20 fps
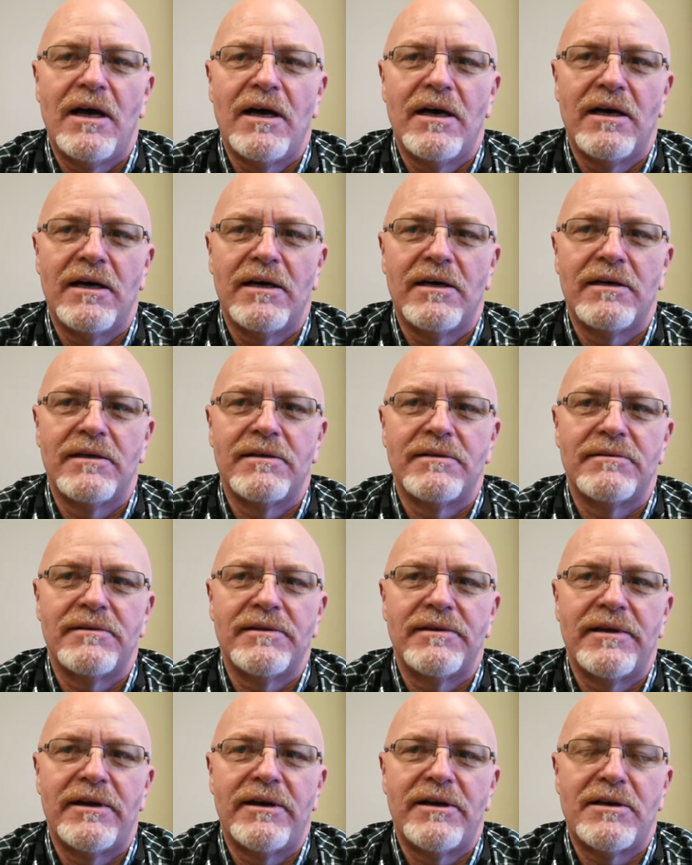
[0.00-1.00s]

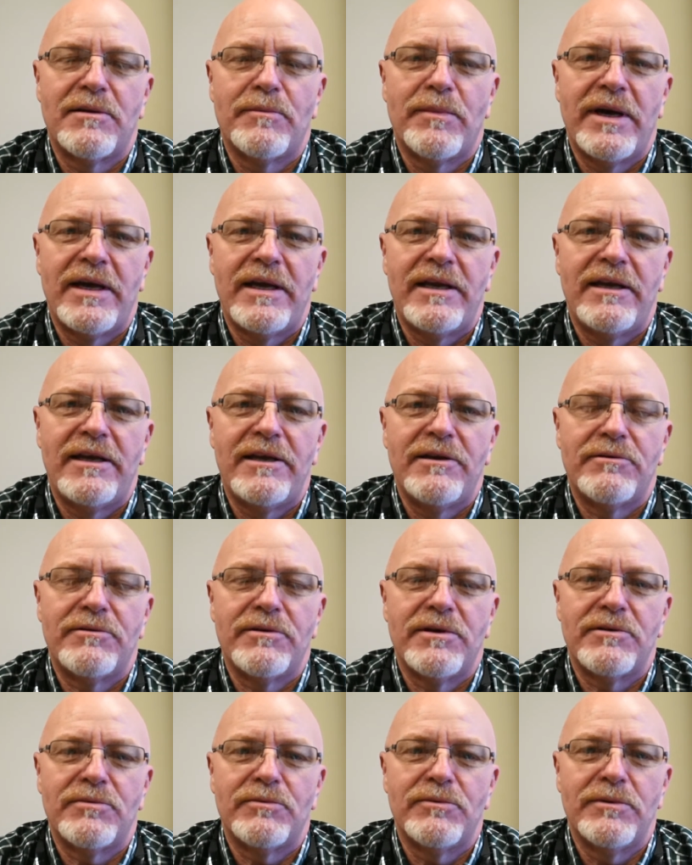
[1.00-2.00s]
there at the main
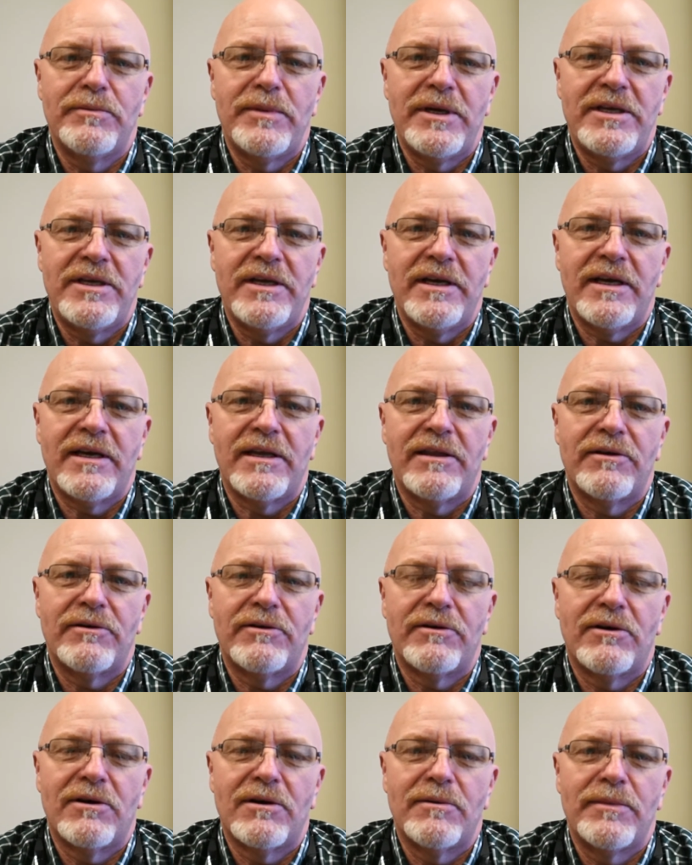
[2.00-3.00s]
entrance, we'll be checking
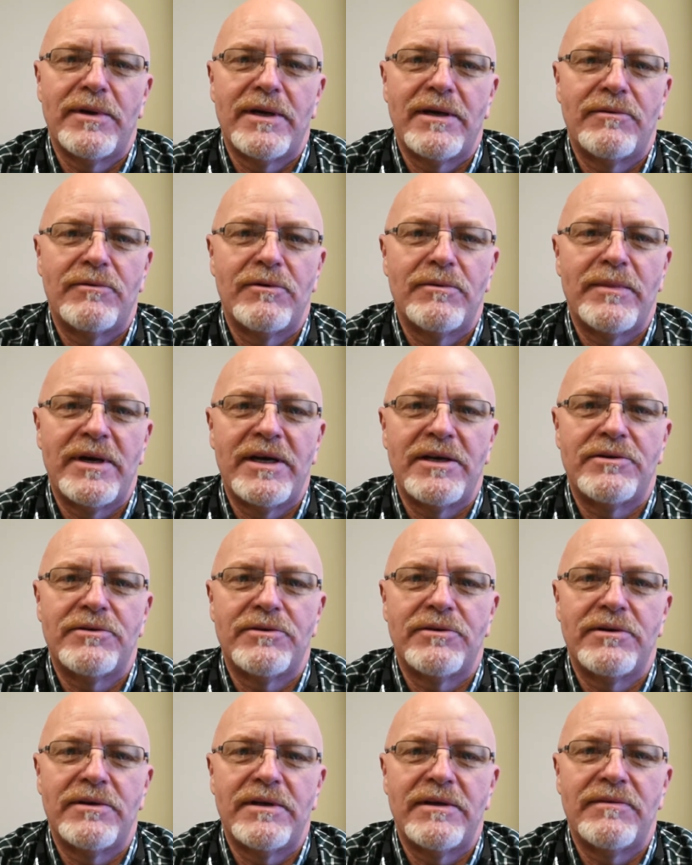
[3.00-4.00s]
their armband. We'll make
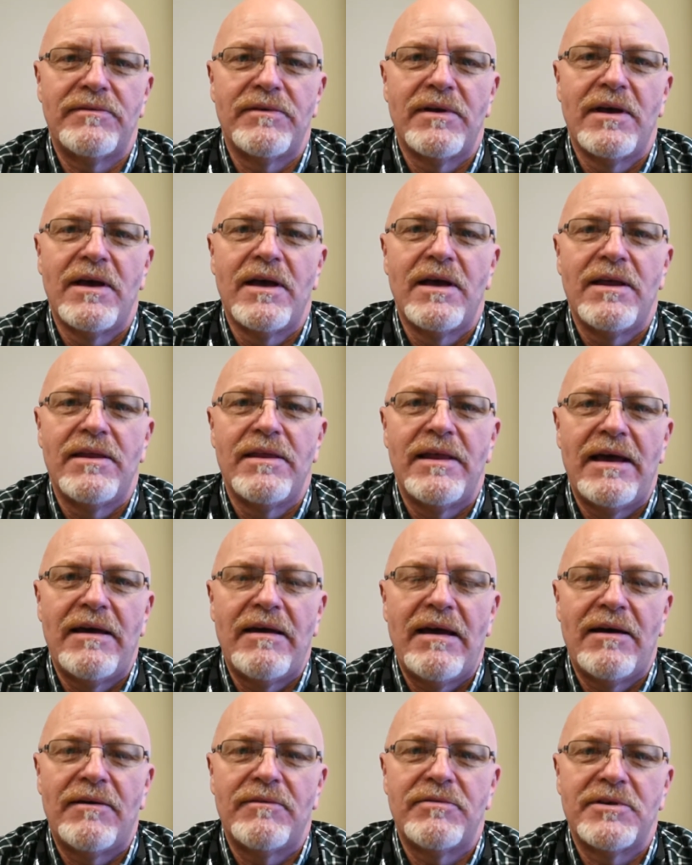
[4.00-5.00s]
sure that they
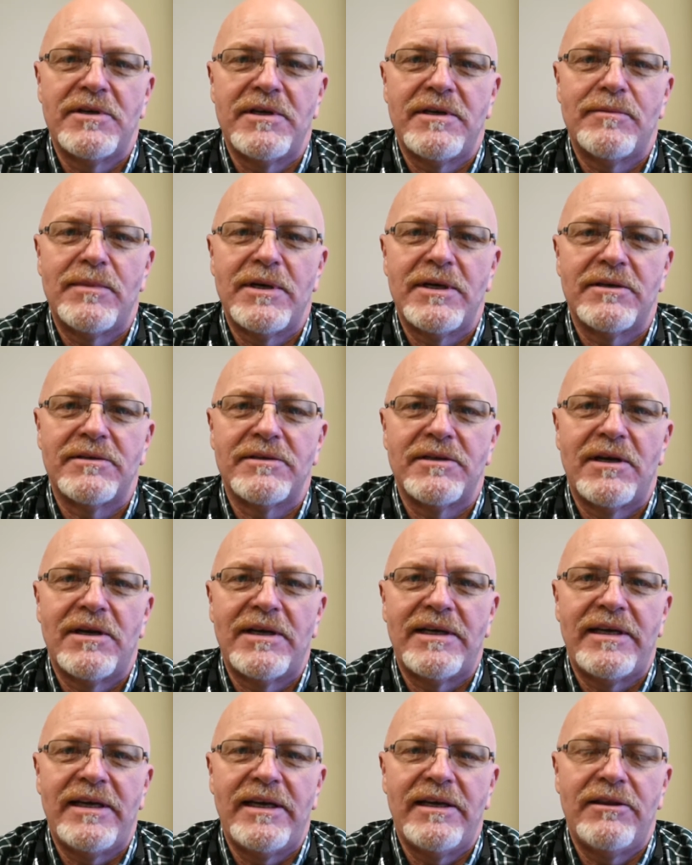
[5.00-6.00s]
have seat belts
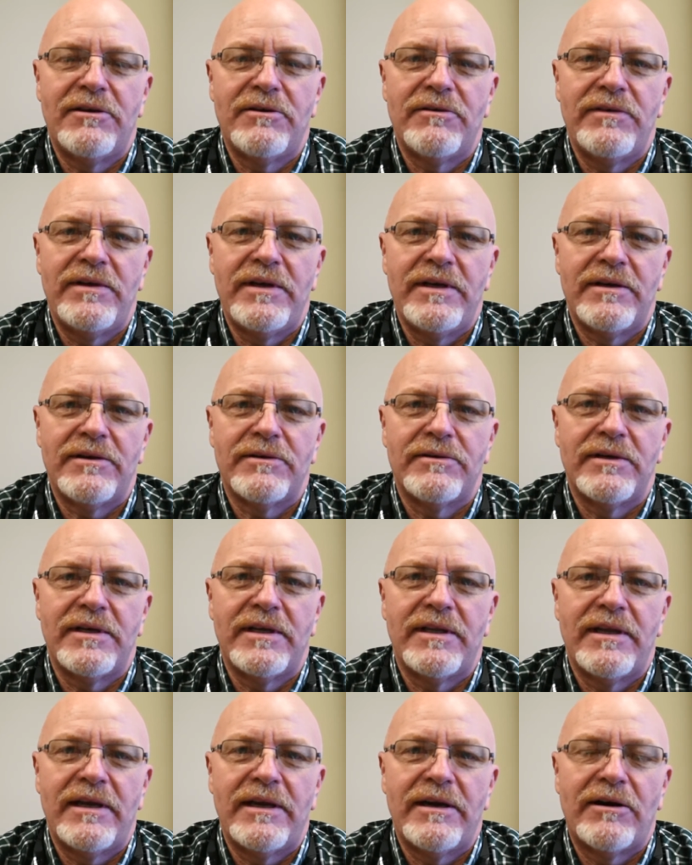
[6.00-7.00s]
in their vehicle
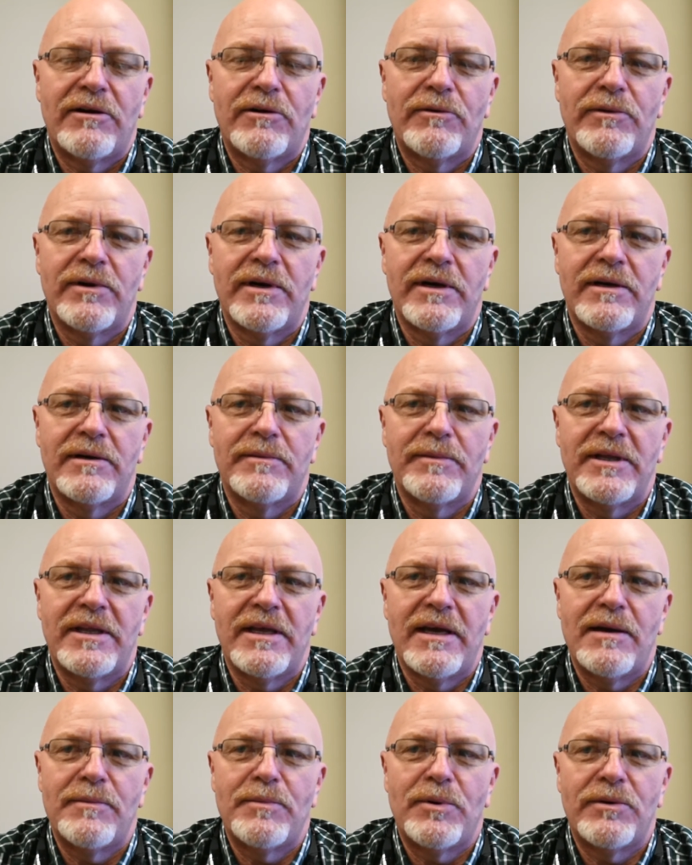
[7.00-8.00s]
and they are wearing them at
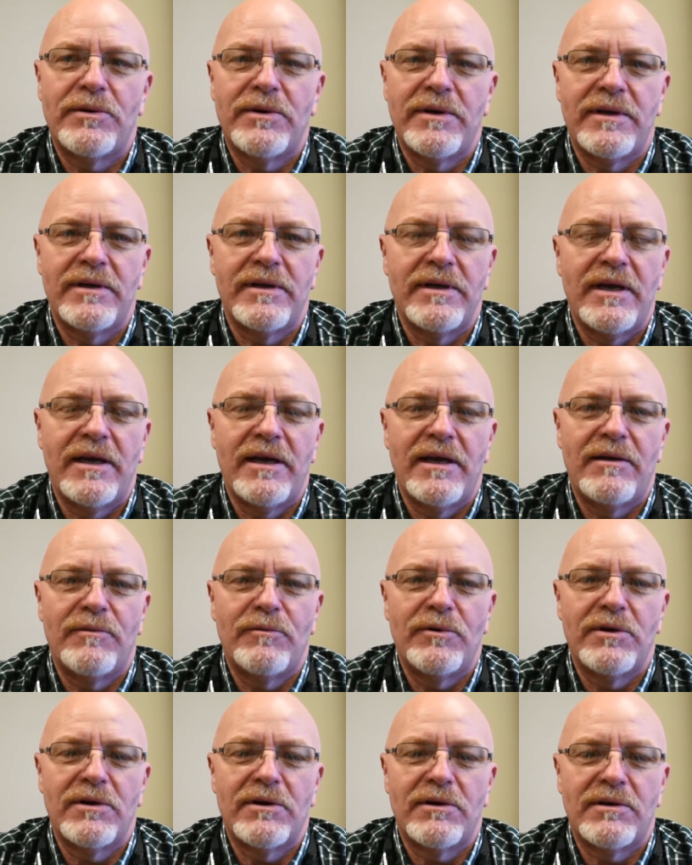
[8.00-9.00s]
that point. And
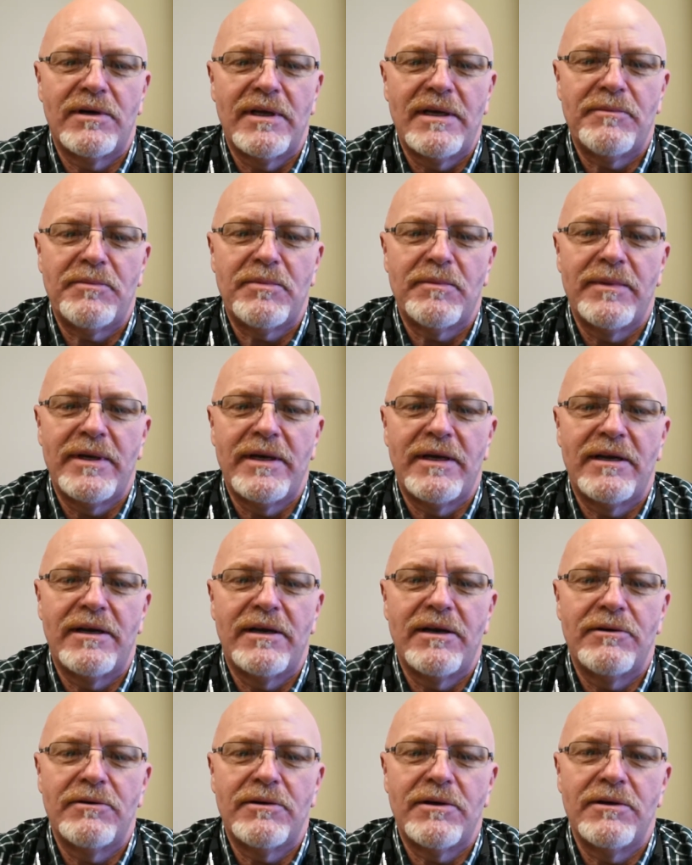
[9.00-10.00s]
we're going to implement a
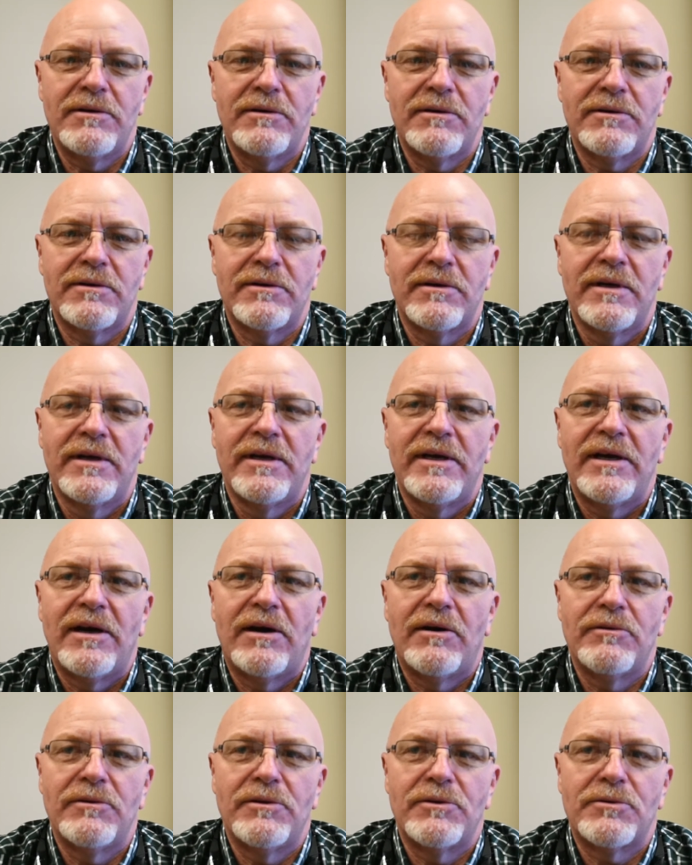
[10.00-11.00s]
no cooler
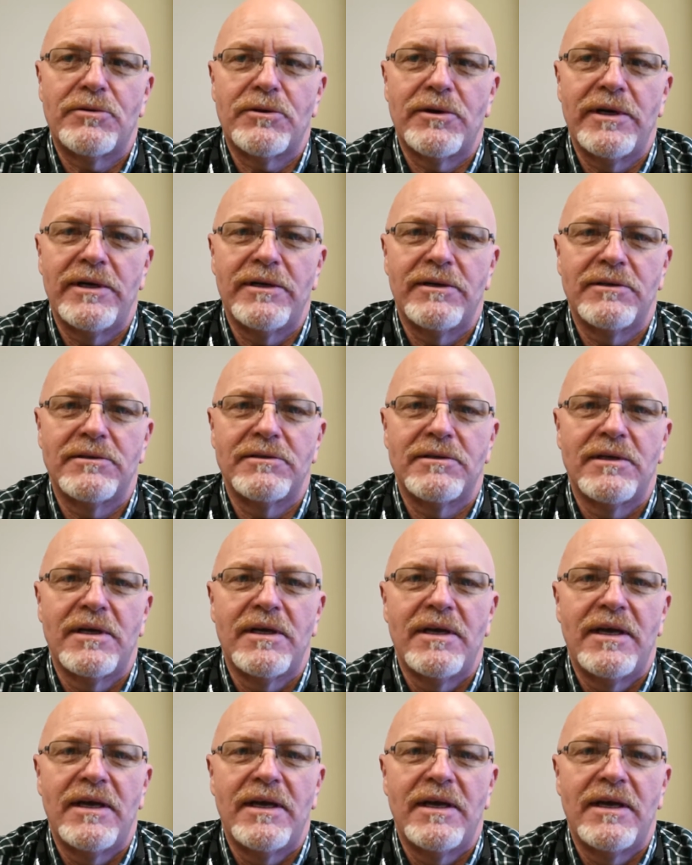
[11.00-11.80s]
on the trails.